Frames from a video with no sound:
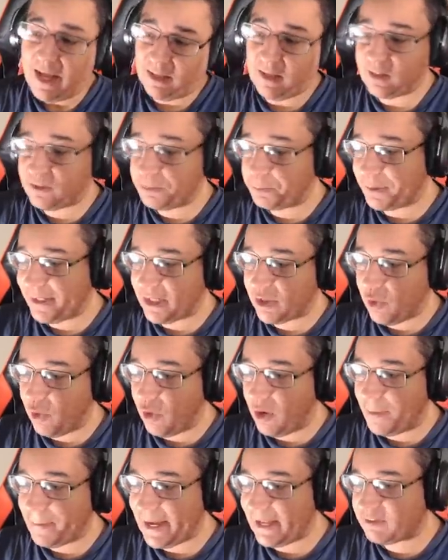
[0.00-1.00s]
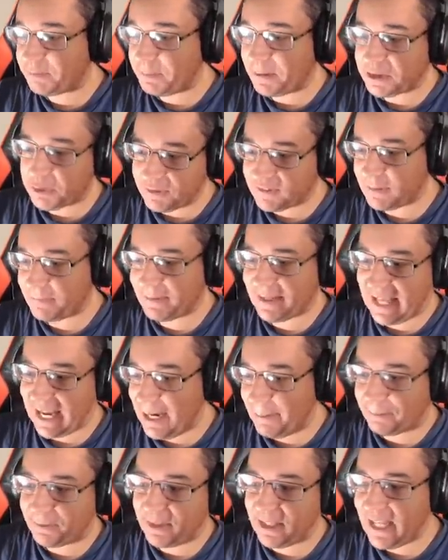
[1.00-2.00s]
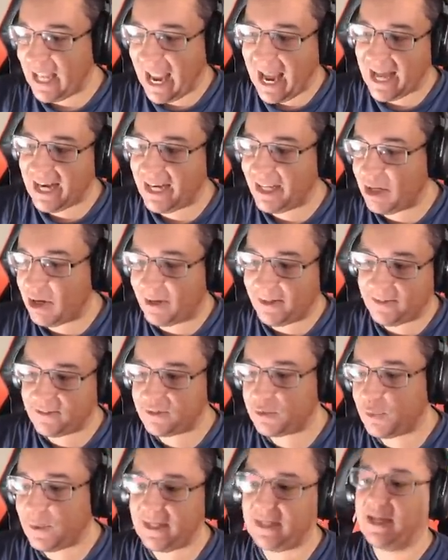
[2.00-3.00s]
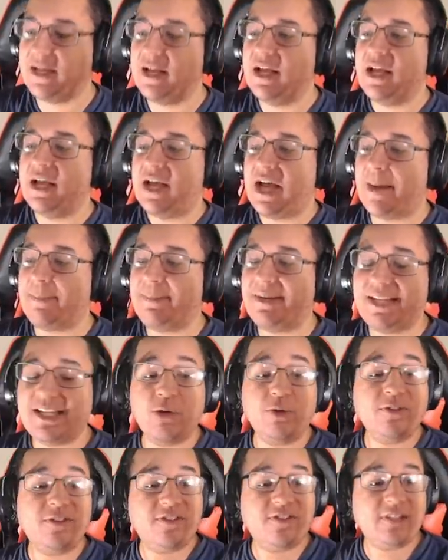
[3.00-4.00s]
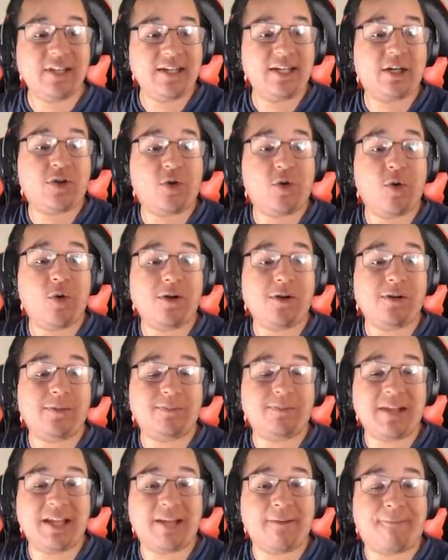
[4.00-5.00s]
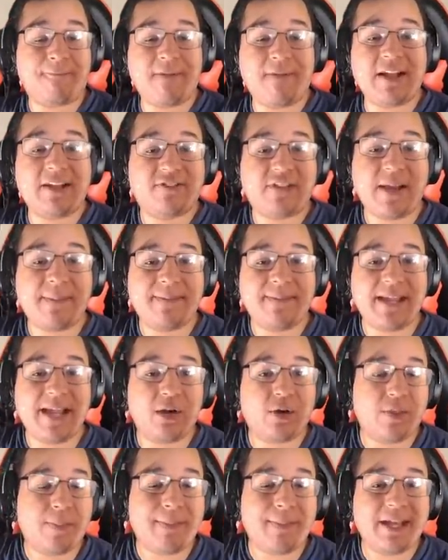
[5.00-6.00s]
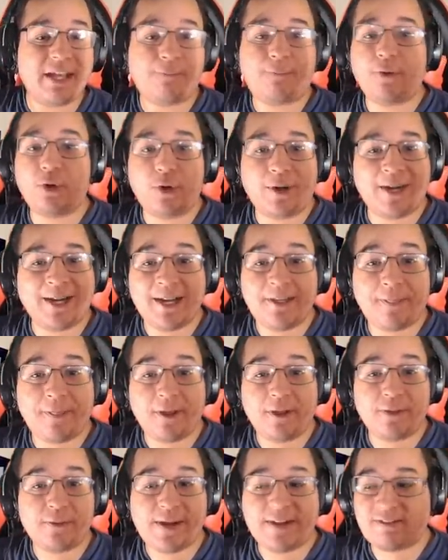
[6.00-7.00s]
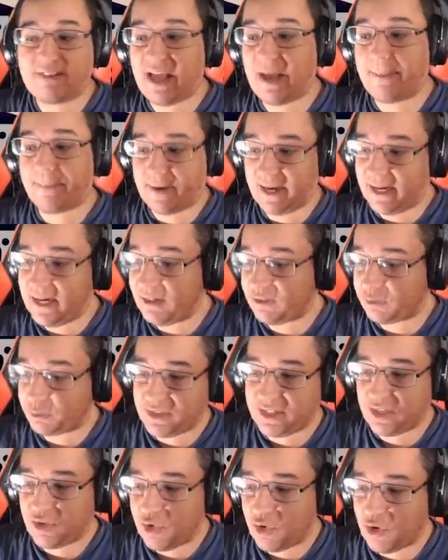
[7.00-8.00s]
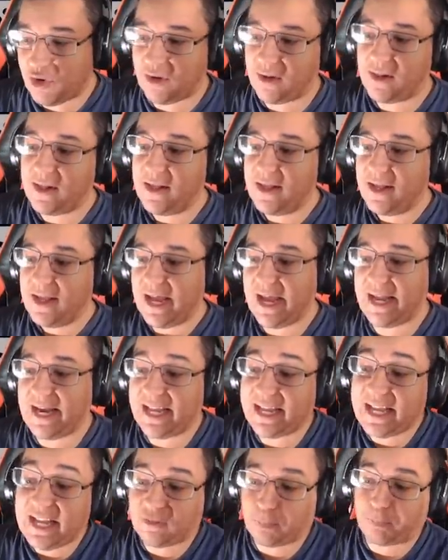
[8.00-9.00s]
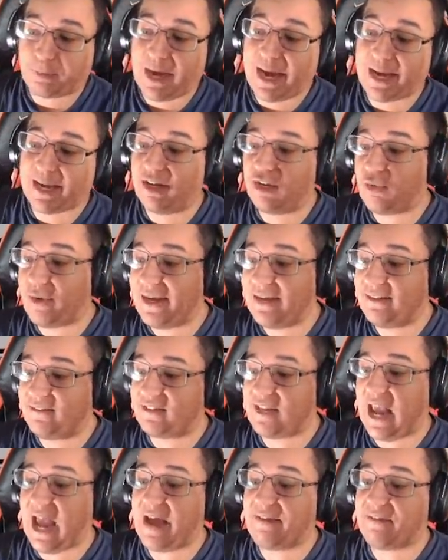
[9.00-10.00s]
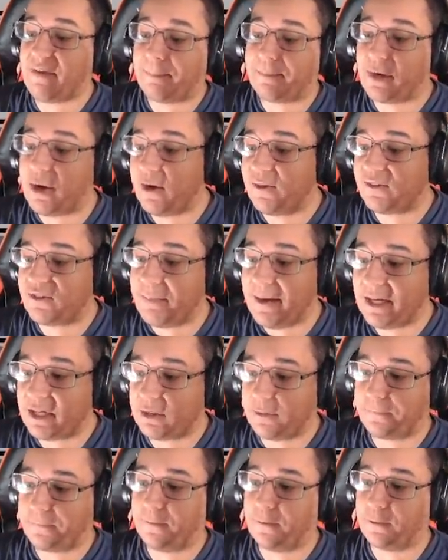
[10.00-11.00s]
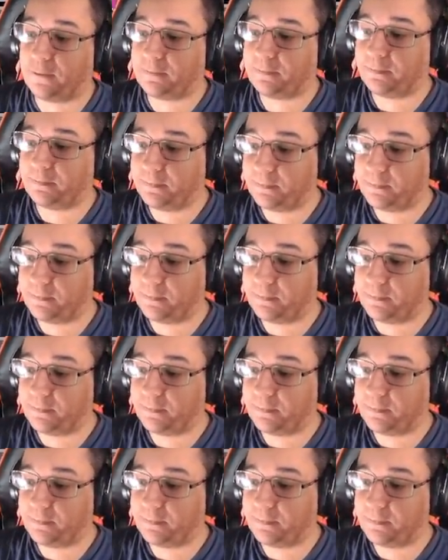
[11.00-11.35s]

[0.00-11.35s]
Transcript: It looks pretty cool, man, especially with some gameplay adding on to it. I mean, you don't see any cool, like, effects coming out of the microphone or anything like that, but it is really cool. And I guess bragging rights to have a bronze microphone.